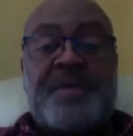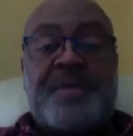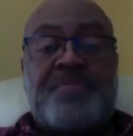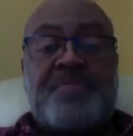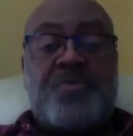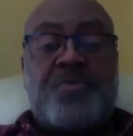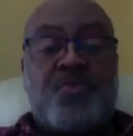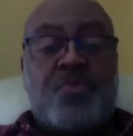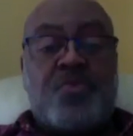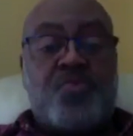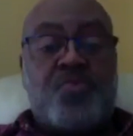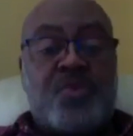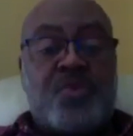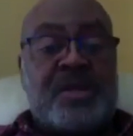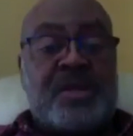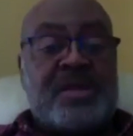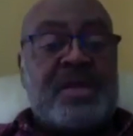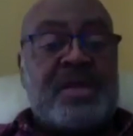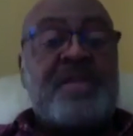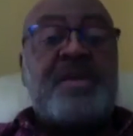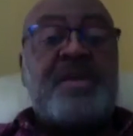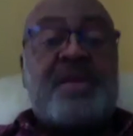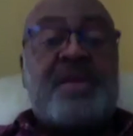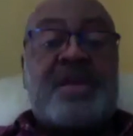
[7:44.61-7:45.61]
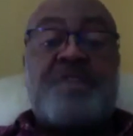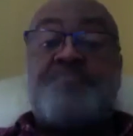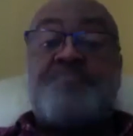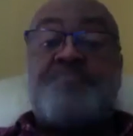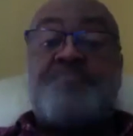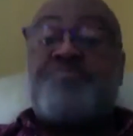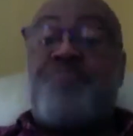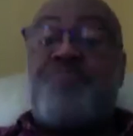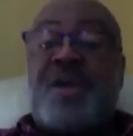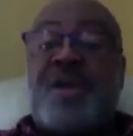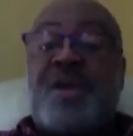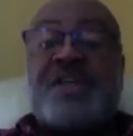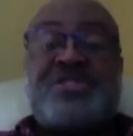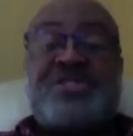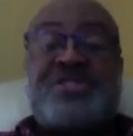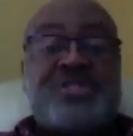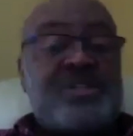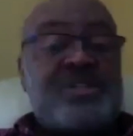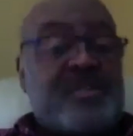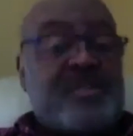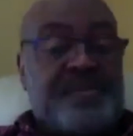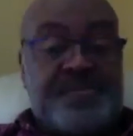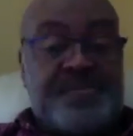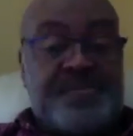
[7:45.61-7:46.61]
I think people will really embrace it.